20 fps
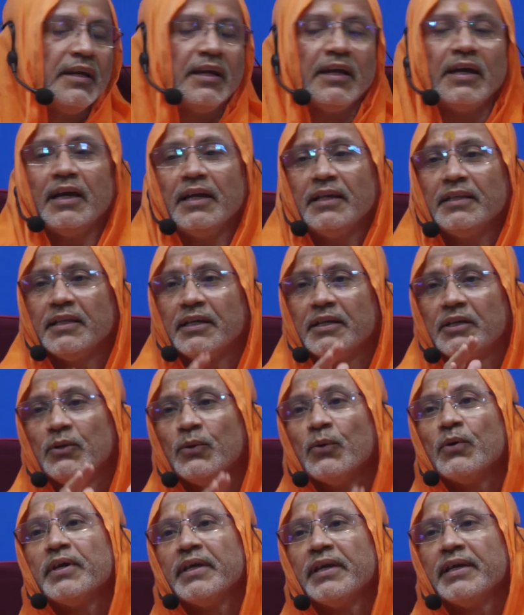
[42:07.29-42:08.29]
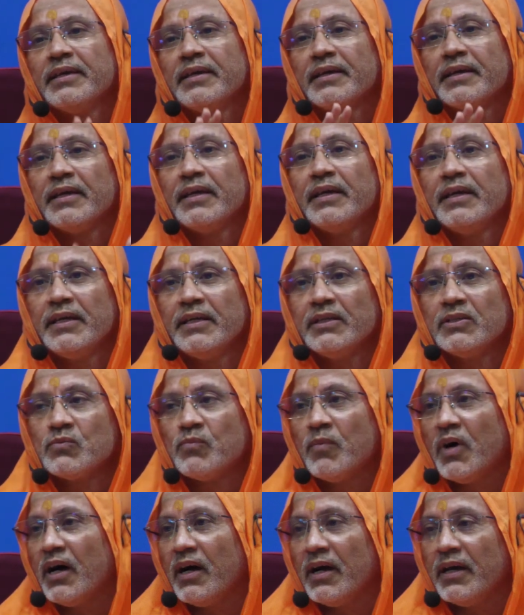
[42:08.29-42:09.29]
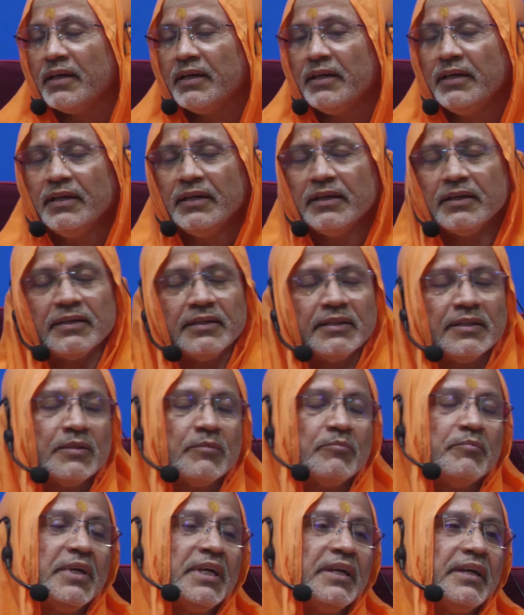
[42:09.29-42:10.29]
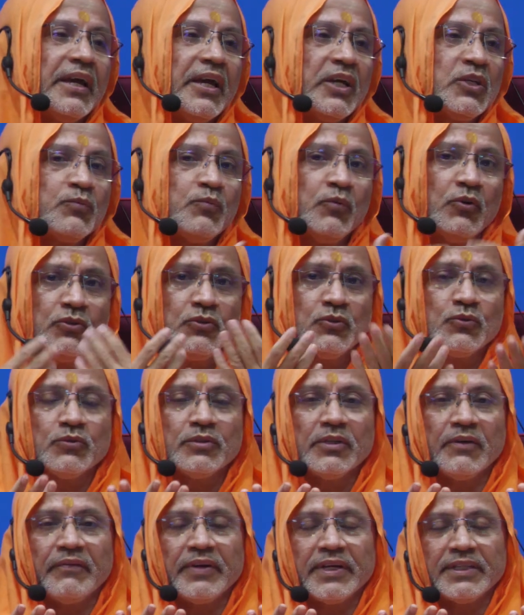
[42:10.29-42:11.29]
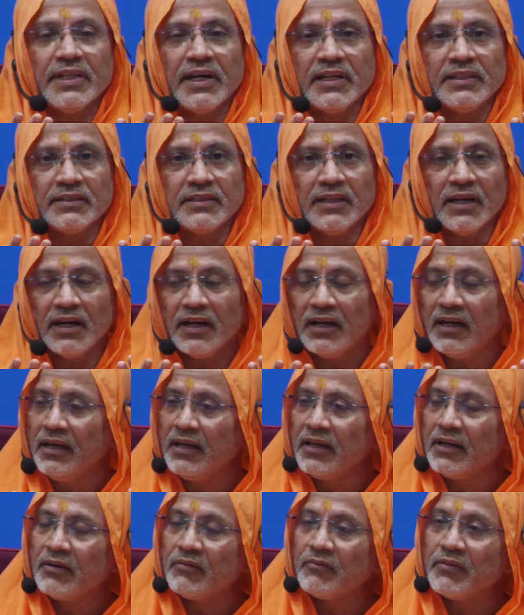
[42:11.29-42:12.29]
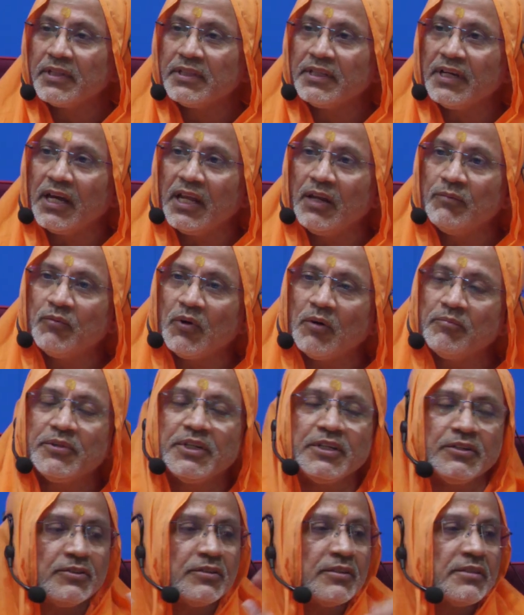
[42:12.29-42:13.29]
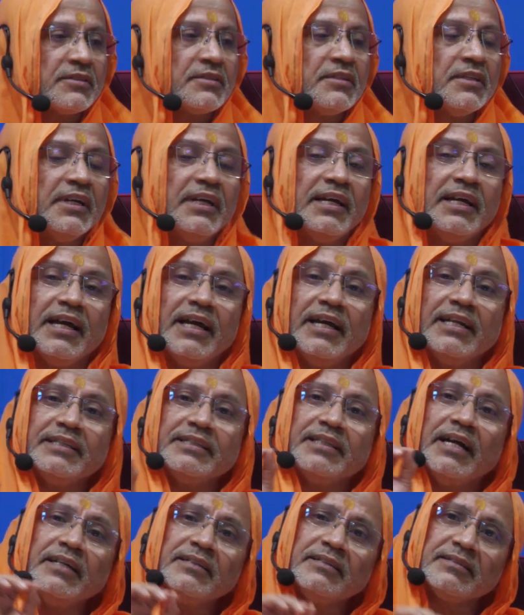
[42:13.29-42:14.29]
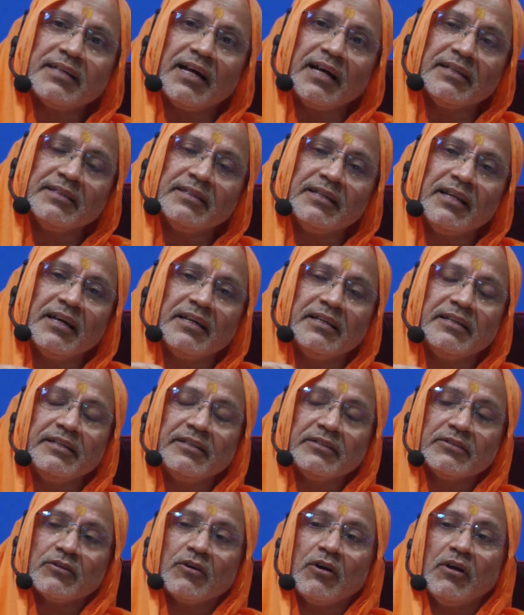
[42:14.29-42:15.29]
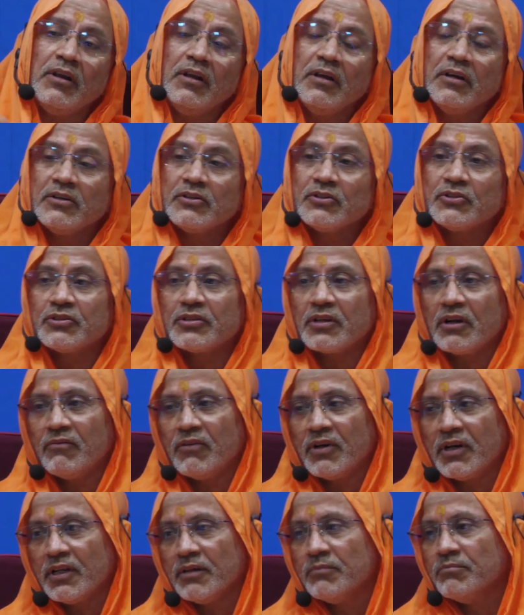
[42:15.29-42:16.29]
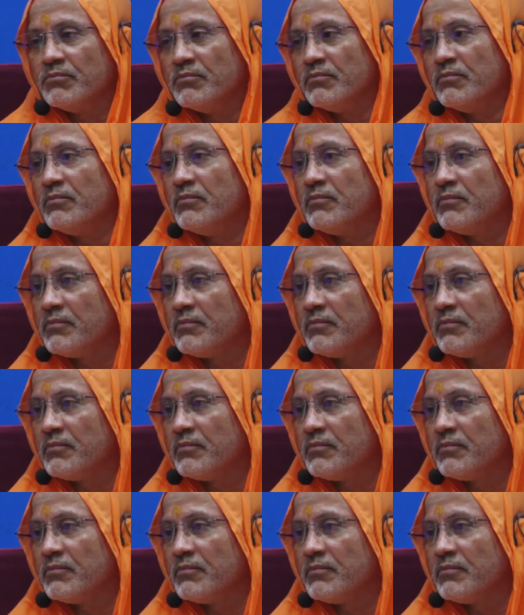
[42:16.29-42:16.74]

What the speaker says: And that knowing is by being exposed to the Vedanta with the help of teachers. And that sadhana is called Shravanam.